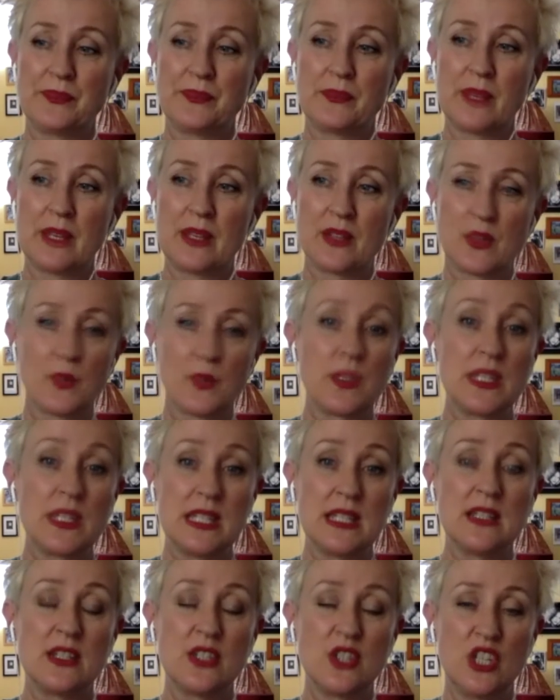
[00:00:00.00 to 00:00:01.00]
because we
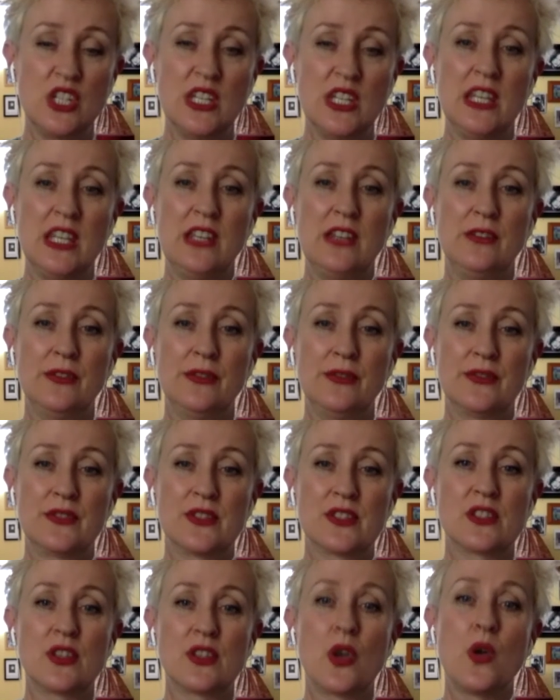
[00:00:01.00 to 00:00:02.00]
did achieve
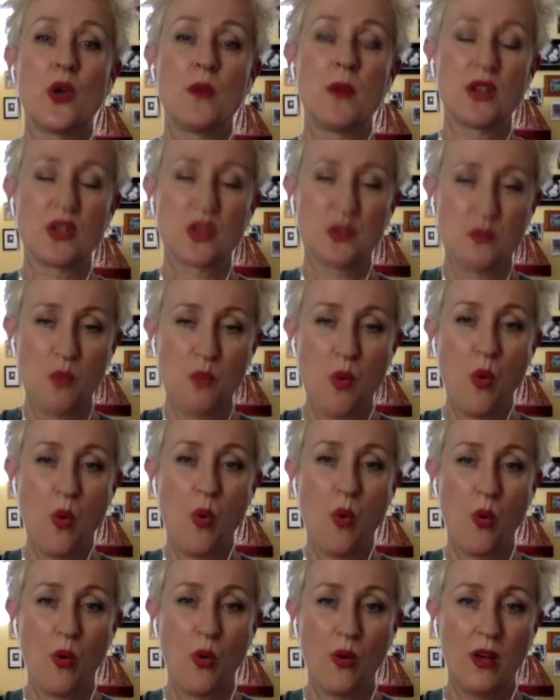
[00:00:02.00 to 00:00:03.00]
so much
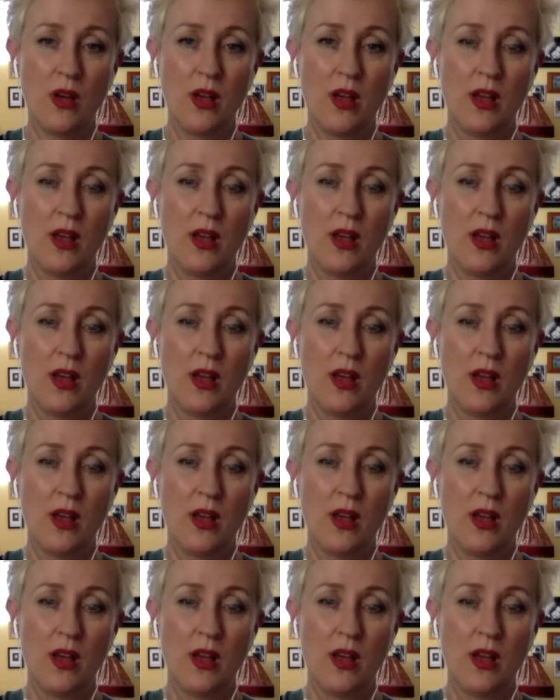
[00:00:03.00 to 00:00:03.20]
more